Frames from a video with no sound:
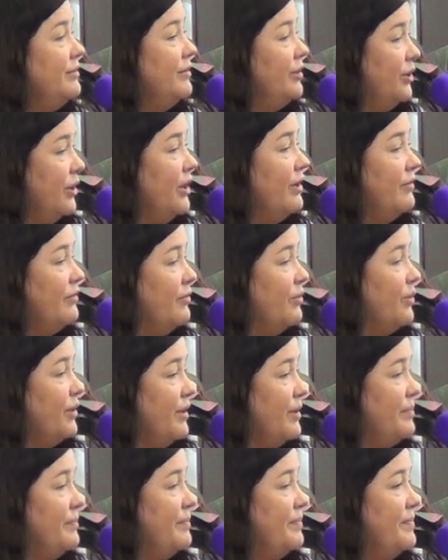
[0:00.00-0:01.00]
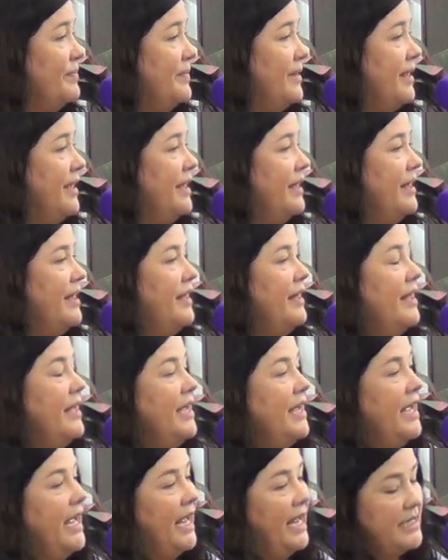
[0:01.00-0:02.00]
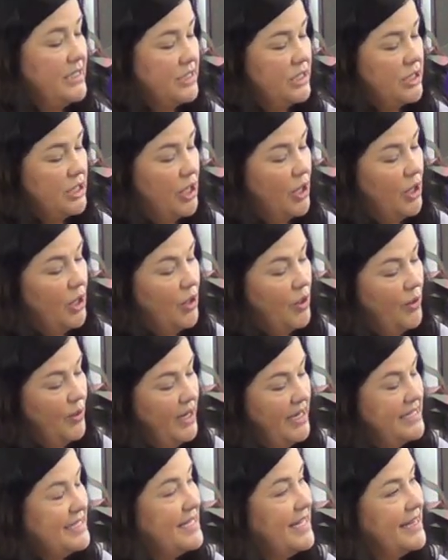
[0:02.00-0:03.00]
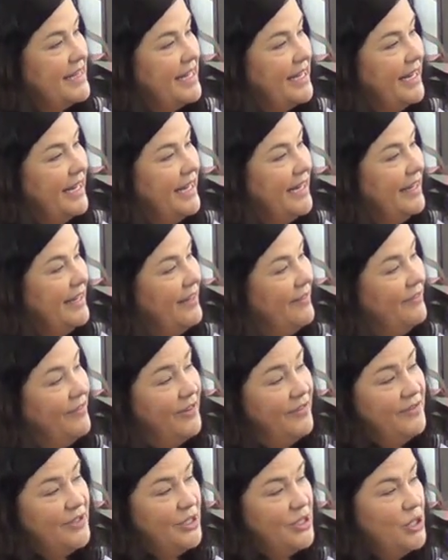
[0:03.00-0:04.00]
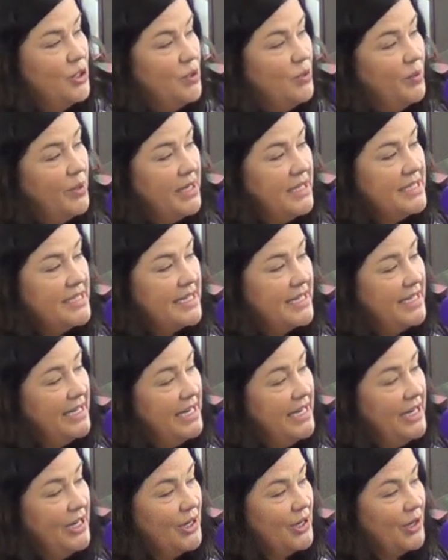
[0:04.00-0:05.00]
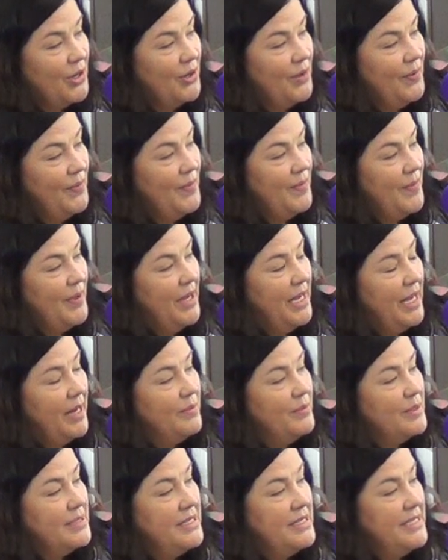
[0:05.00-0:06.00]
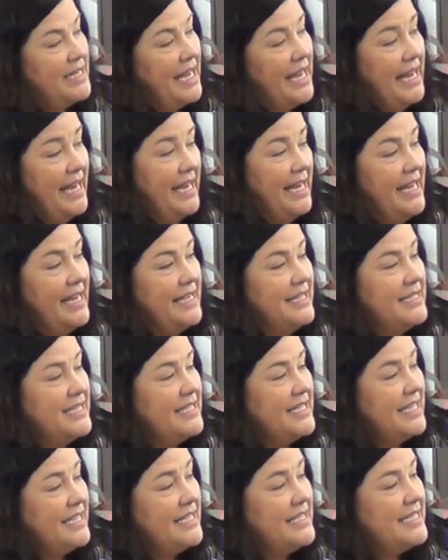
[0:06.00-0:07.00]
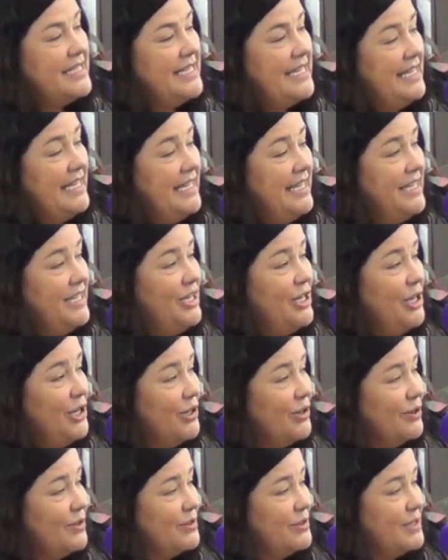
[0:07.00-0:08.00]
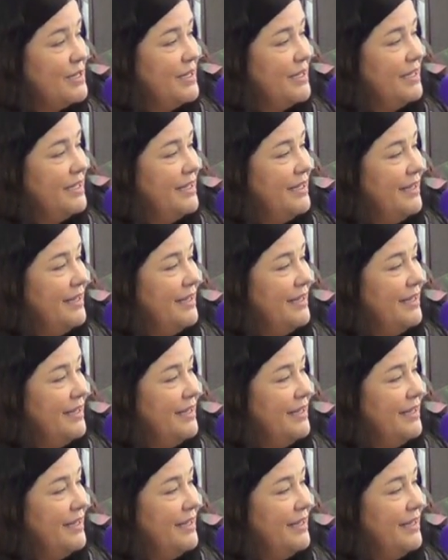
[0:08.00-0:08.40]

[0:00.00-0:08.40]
looking for them. And so he said that 52 weeks in a year, it would take 16 years